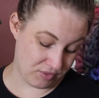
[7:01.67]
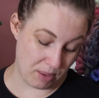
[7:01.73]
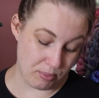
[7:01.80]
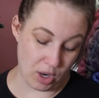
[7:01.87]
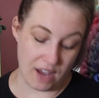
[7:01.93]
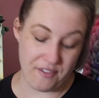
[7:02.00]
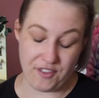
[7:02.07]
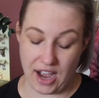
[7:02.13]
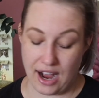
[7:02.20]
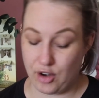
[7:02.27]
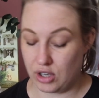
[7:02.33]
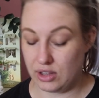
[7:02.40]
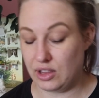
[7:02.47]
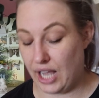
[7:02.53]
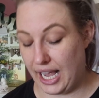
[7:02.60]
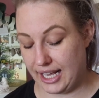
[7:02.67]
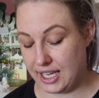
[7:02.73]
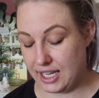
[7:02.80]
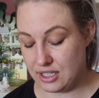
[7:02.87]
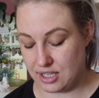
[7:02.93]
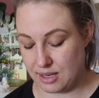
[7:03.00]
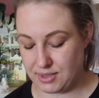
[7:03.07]
I don't like
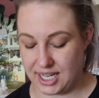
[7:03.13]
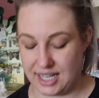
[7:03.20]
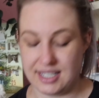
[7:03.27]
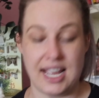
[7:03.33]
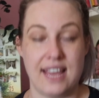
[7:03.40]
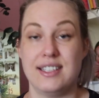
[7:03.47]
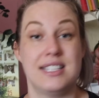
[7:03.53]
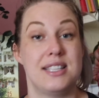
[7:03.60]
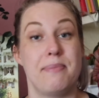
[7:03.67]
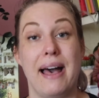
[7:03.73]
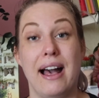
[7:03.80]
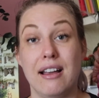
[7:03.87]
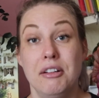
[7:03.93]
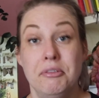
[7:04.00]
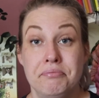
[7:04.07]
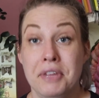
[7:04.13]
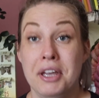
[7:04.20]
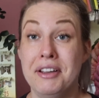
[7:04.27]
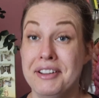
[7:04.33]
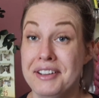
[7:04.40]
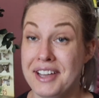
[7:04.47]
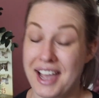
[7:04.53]
it, so I'm just going to say this is the back.
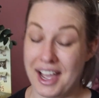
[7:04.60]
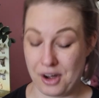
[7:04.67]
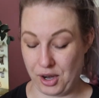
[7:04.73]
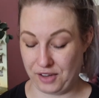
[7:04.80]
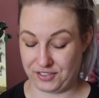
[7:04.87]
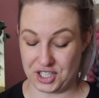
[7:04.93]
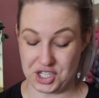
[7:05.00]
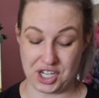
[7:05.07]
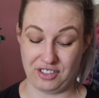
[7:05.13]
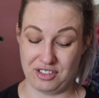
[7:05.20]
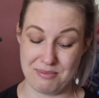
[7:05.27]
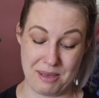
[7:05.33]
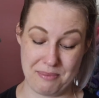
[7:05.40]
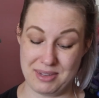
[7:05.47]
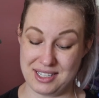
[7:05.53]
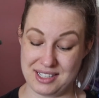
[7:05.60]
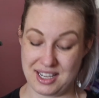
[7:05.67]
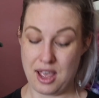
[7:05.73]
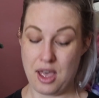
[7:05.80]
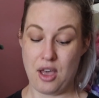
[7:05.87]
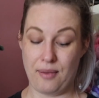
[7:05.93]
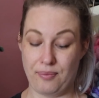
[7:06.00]
And hopefully she
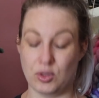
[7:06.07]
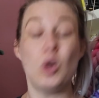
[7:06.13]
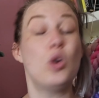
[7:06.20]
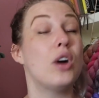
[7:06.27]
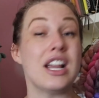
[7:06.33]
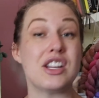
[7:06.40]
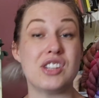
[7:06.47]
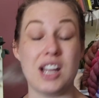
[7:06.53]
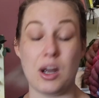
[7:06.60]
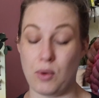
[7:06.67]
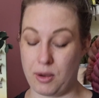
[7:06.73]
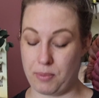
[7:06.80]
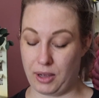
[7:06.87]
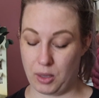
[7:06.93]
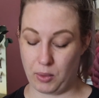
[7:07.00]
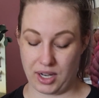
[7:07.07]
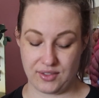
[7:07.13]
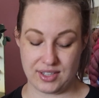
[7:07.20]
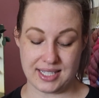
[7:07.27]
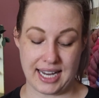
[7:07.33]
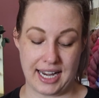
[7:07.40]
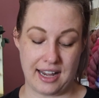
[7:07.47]
remembers. Or actually, I probably won't
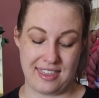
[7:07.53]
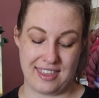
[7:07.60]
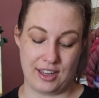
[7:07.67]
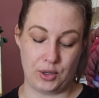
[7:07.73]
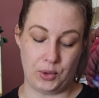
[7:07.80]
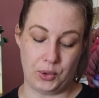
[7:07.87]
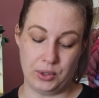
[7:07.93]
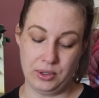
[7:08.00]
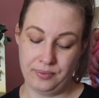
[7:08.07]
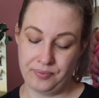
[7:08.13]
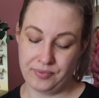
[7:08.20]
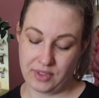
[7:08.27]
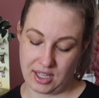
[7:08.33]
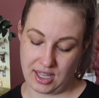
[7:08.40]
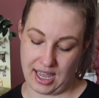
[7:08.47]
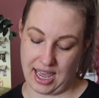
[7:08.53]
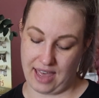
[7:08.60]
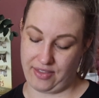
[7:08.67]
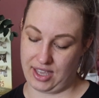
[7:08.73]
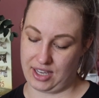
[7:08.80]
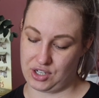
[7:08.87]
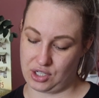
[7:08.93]
even say anything at all
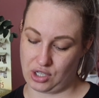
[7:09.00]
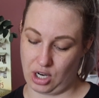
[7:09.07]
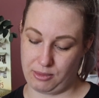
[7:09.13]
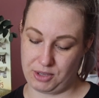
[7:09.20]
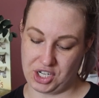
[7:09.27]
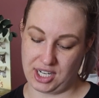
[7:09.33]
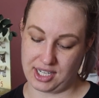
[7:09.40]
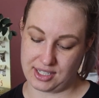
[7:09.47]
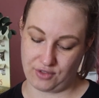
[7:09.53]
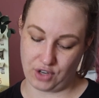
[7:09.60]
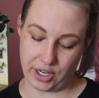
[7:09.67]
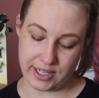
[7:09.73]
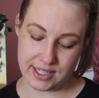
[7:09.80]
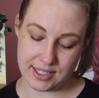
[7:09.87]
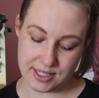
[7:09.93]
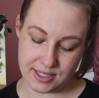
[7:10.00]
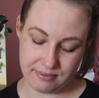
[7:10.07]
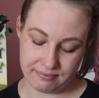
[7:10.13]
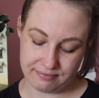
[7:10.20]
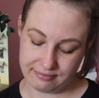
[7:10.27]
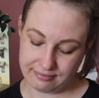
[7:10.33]
and then just hope that she doesn't notice.